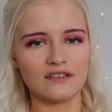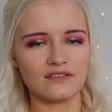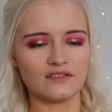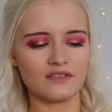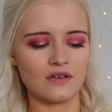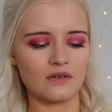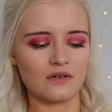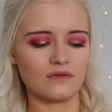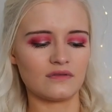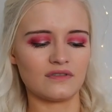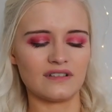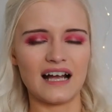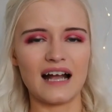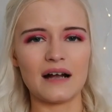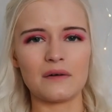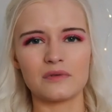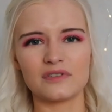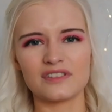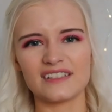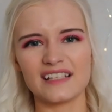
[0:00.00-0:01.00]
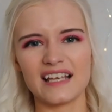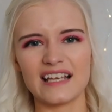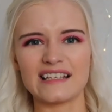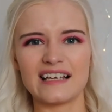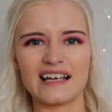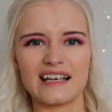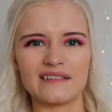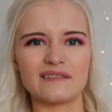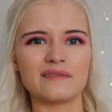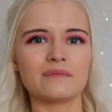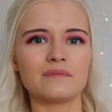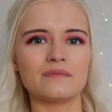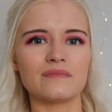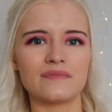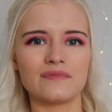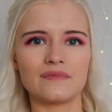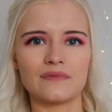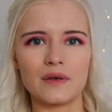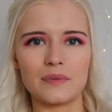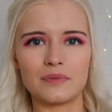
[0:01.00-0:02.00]
So I would say that
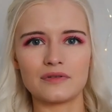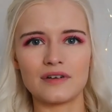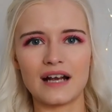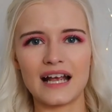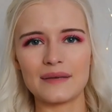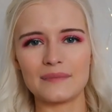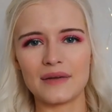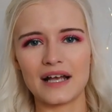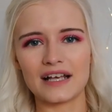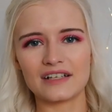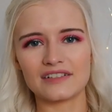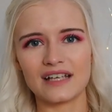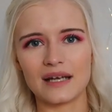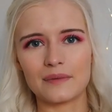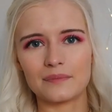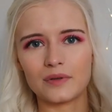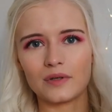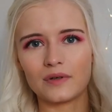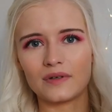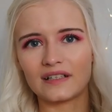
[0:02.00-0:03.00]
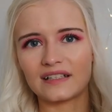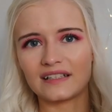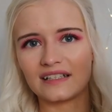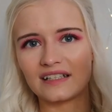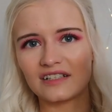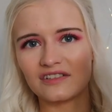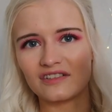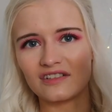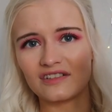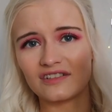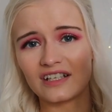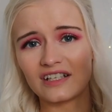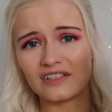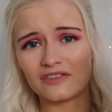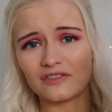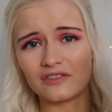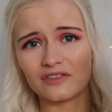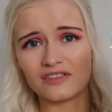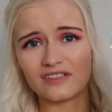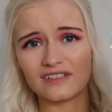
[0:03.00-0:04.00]
the Primark shampoo and conditioners are
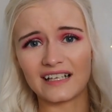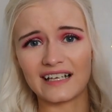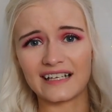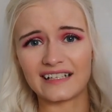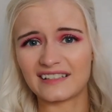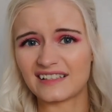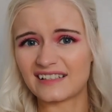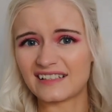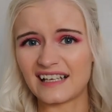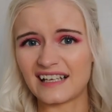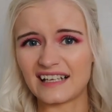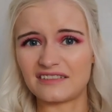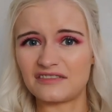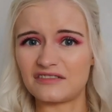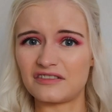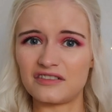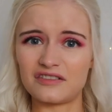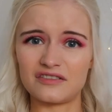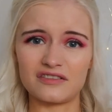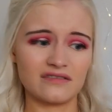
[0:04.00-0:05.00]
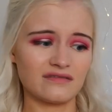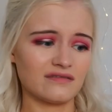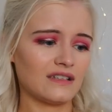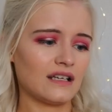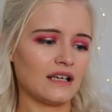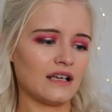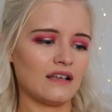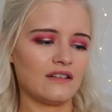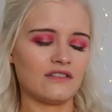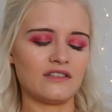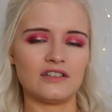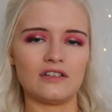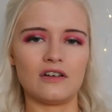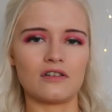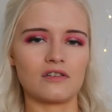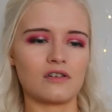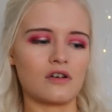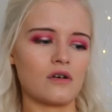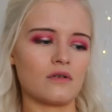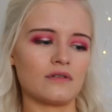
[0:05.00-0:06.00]
just like standard they're
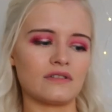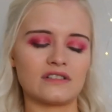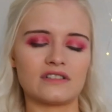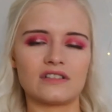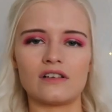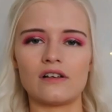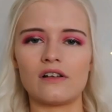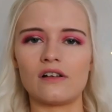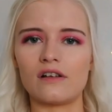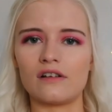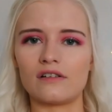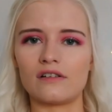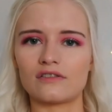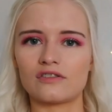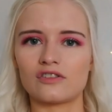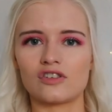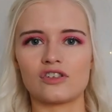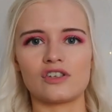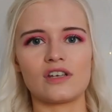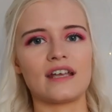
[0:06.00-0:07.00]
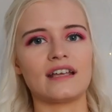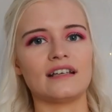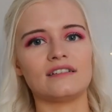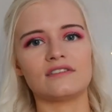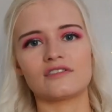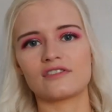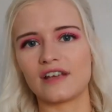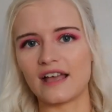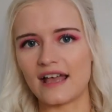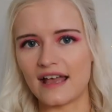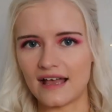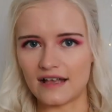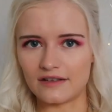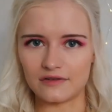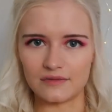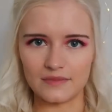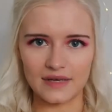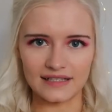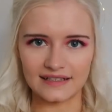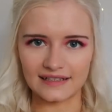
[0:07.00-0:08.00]
not going to change your hair
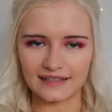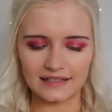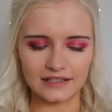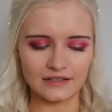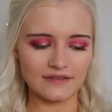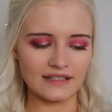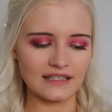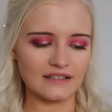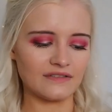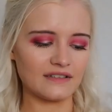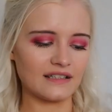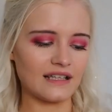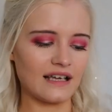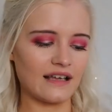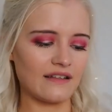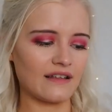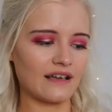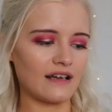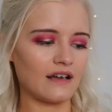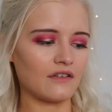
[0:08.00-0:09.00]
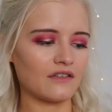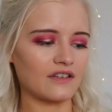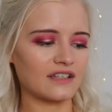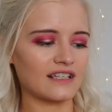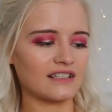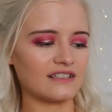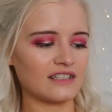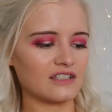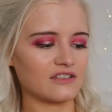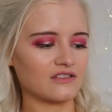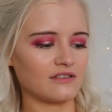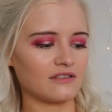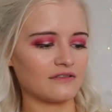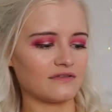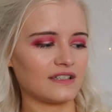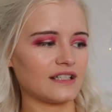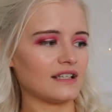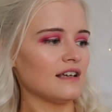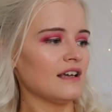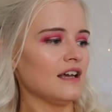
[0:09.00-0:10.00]
dramatically or anything like that or the condition
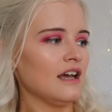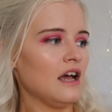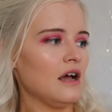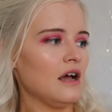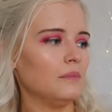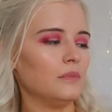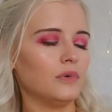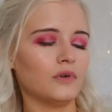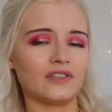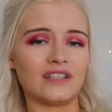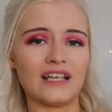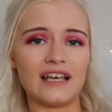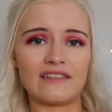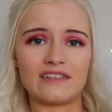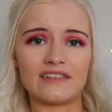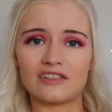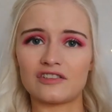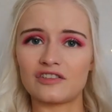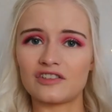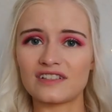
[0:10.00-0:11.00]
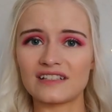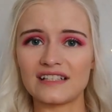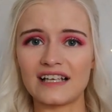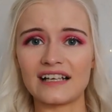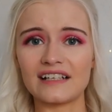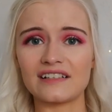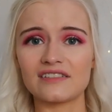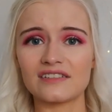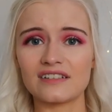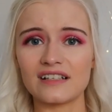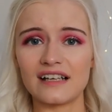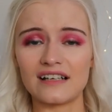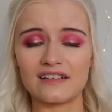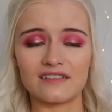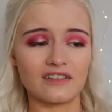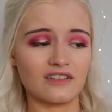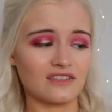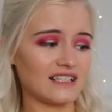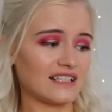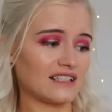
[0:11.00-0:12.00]
of it but yeah they're just nice
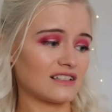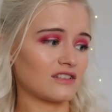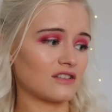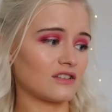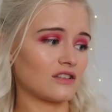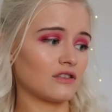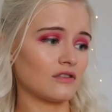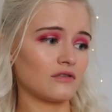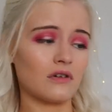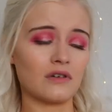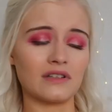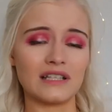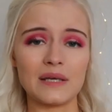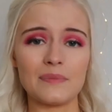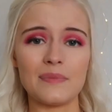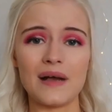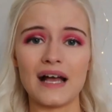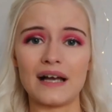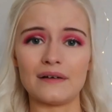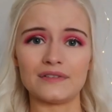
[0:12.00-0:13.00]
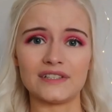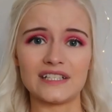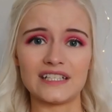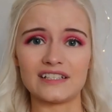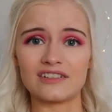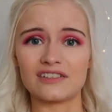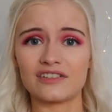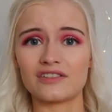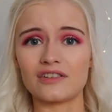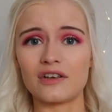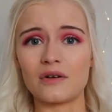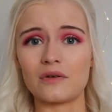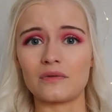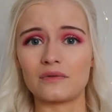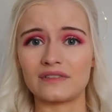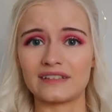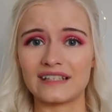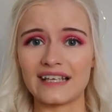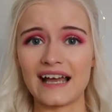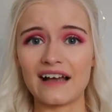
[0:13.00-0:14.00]
because it's they're only a pound each
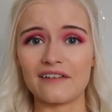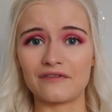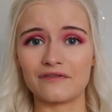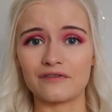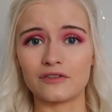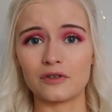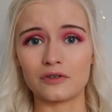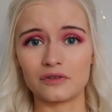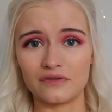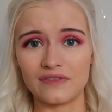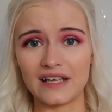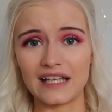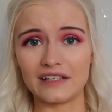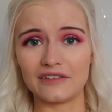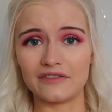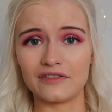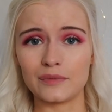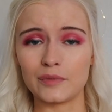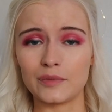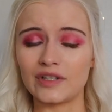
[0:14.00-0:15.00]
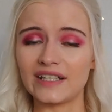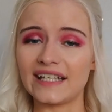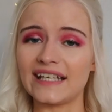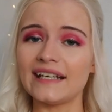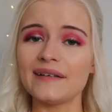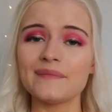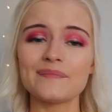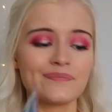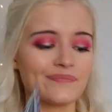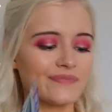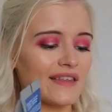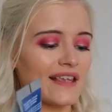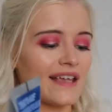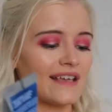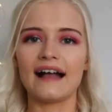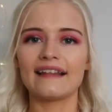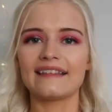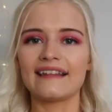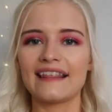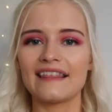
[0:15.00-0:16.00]
so they are good value for money
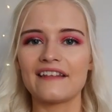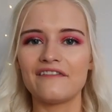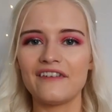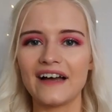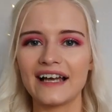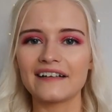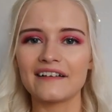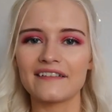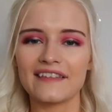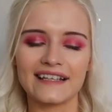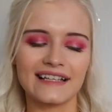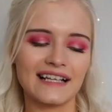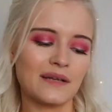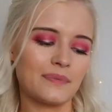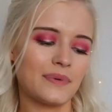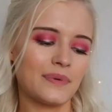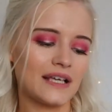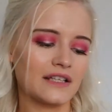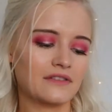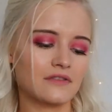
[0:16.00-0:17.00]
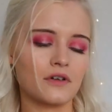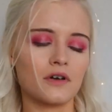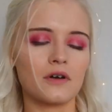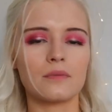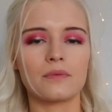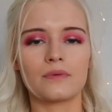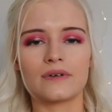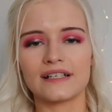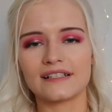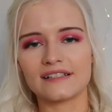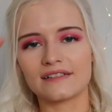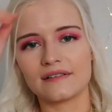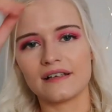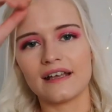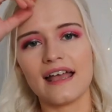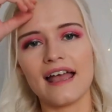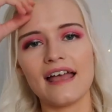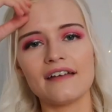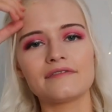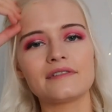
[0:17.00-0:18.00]
and then the final thing that I picked up which
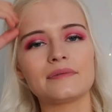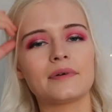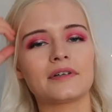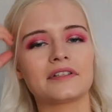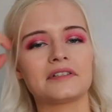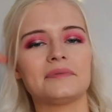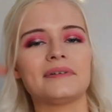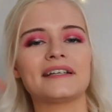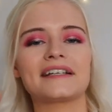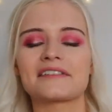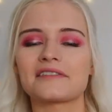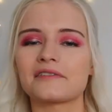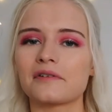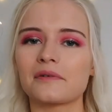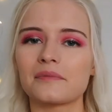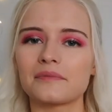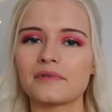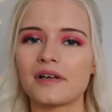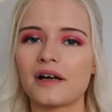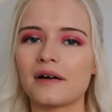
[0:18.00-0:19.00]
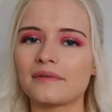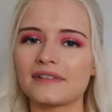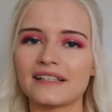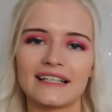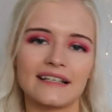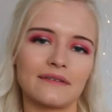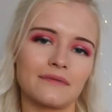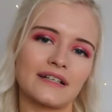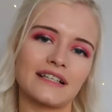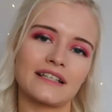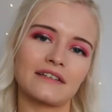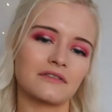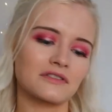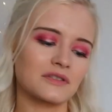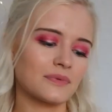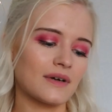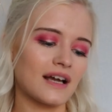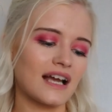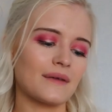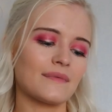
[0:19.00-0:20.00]
everybody picks up normally when you go
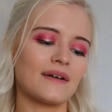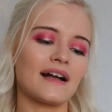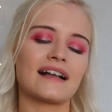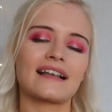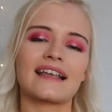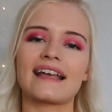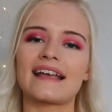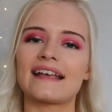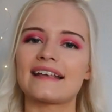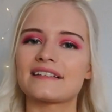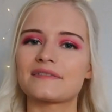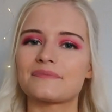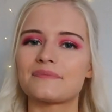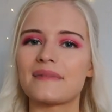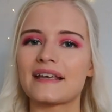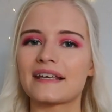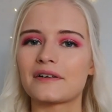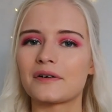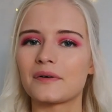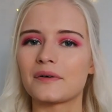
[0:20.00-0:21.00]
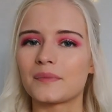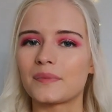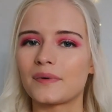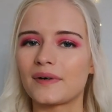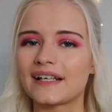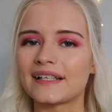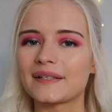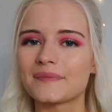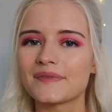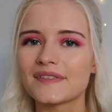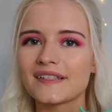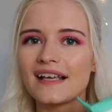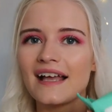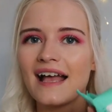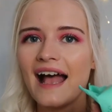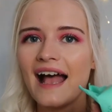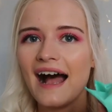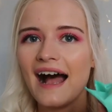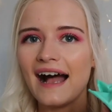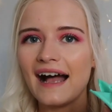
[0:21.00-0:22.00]
to Primark is makeup wipes
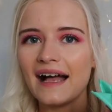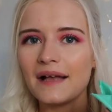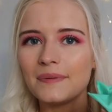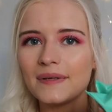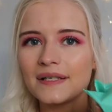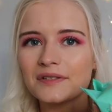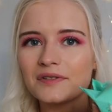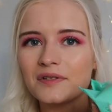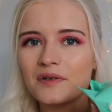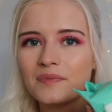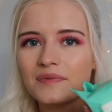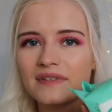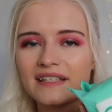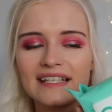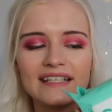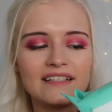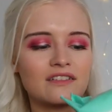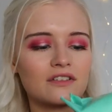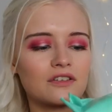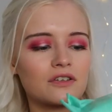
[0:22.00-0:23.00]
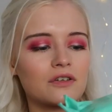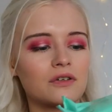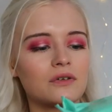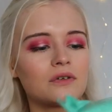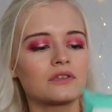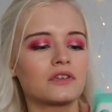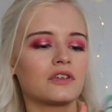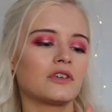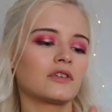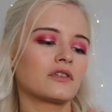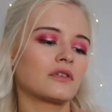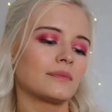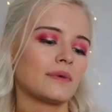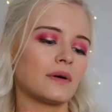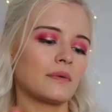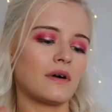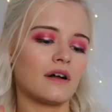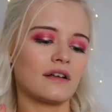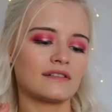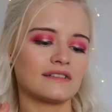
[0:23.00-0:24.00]
I picked up these cool
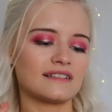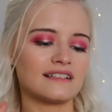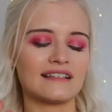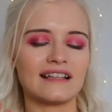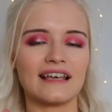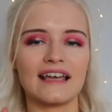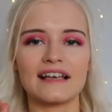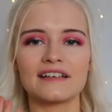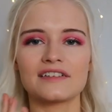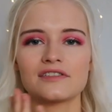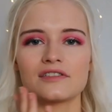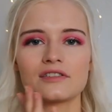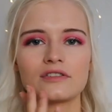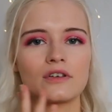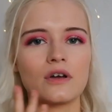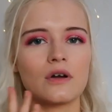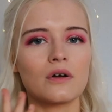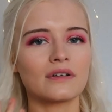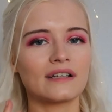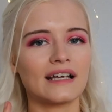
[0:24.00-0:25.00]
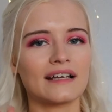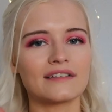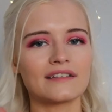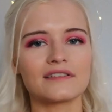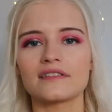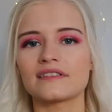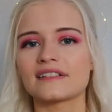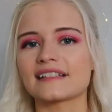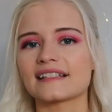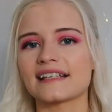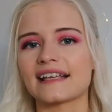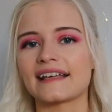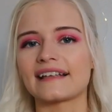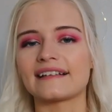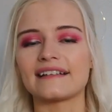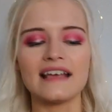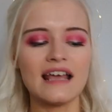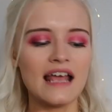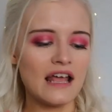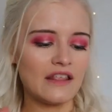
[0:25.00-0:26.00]
cucumber ones they are so nice on the
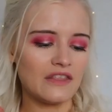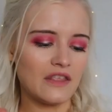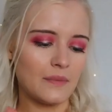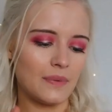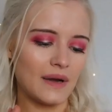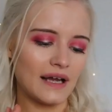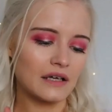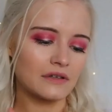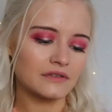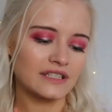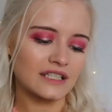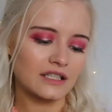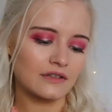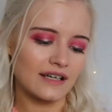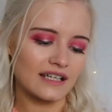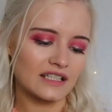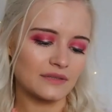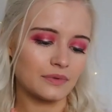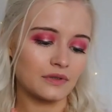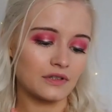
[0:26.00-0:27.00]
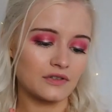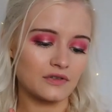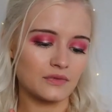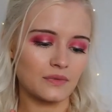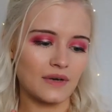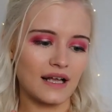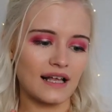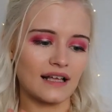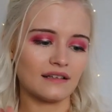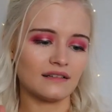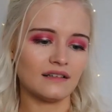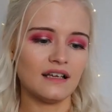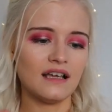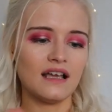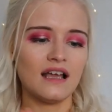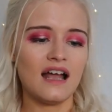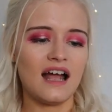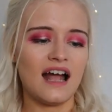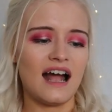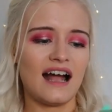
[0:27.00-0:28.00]
skin they're biodegradable as well
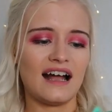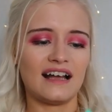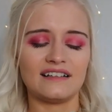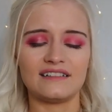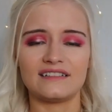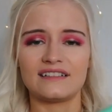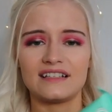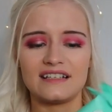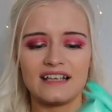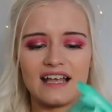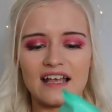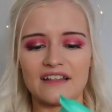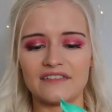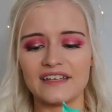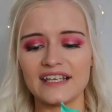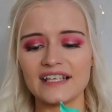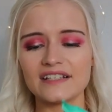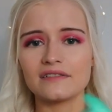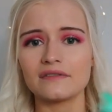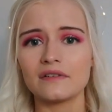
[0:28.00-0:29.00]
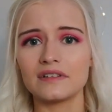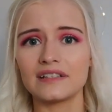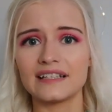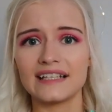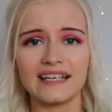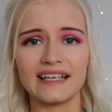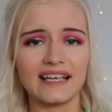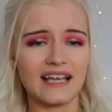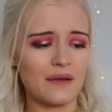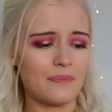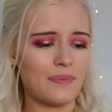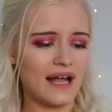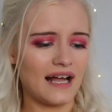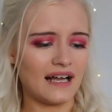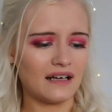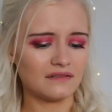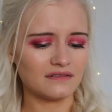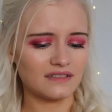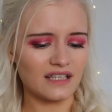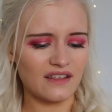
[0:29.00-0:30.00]
and yeah these are only a
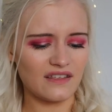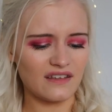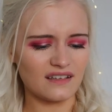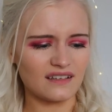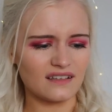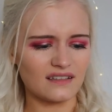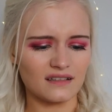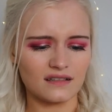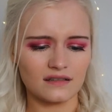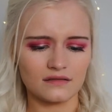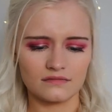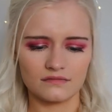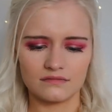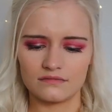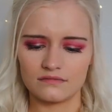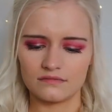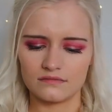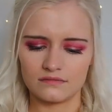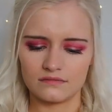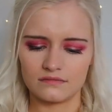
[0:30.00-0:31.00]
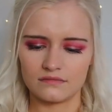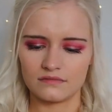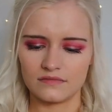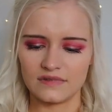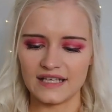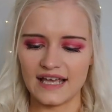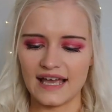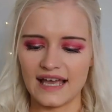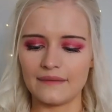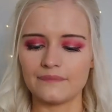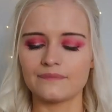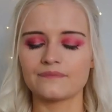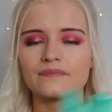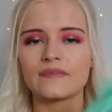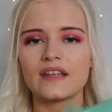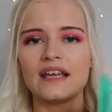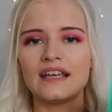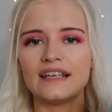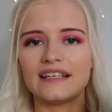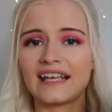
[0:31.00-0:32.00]
pound I think yeah
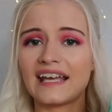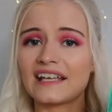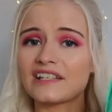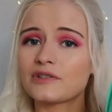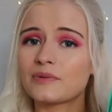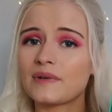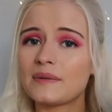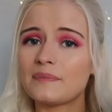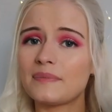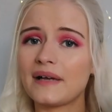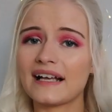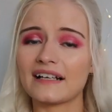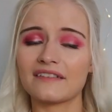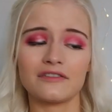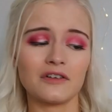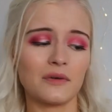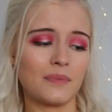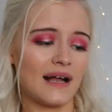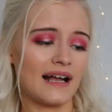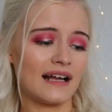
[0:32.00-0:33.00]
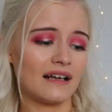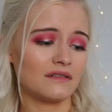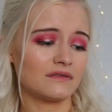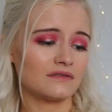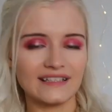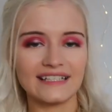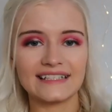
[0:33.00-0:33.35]
yeah, twin pack for a pound.